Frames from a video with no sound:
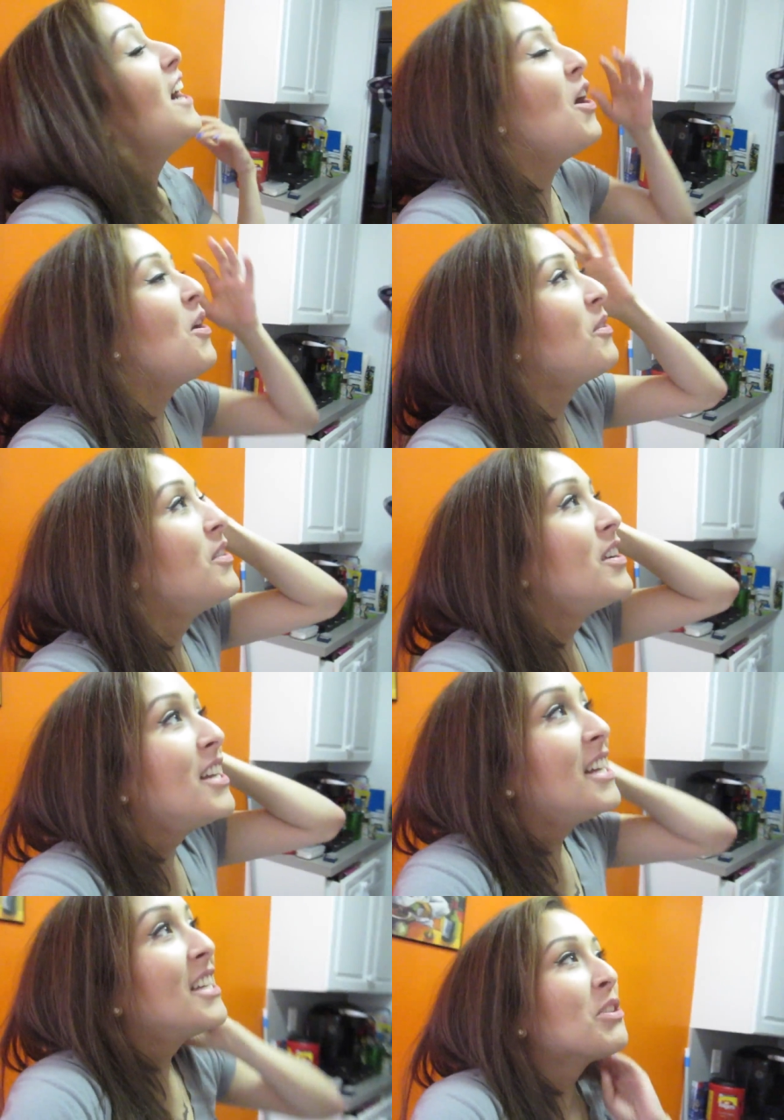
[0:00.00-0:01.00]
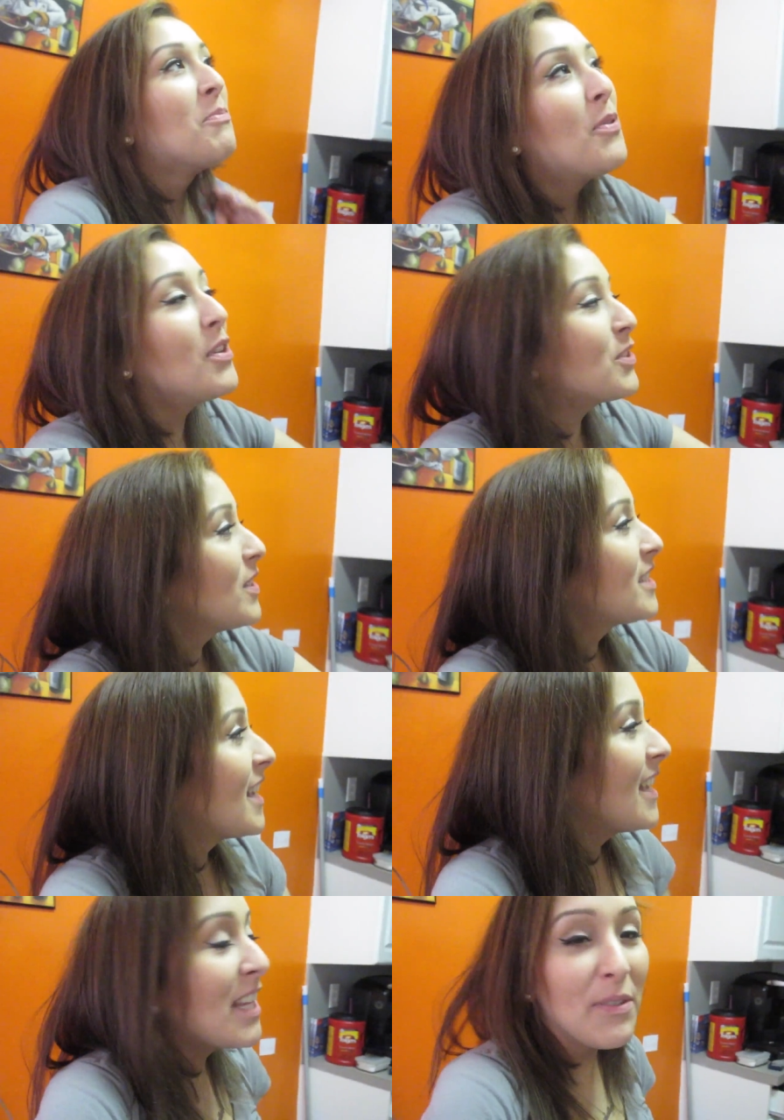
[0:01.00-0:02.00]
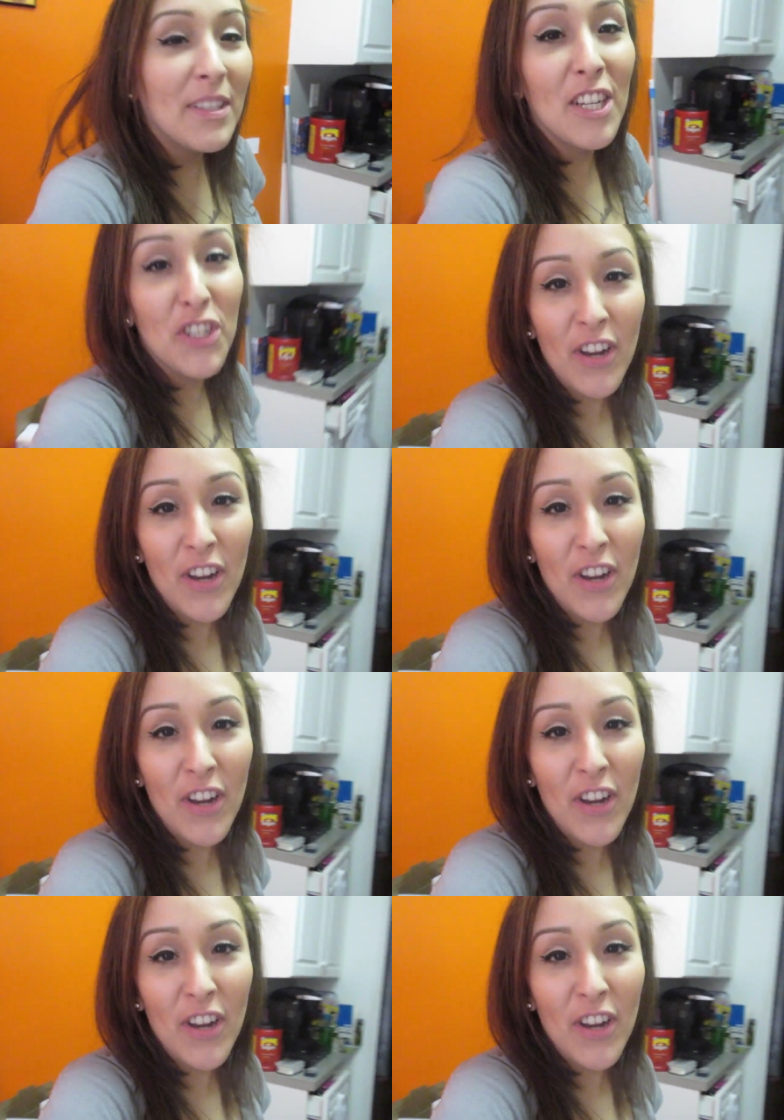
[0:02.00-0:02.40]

Oh, so Boy Toy said he was gonna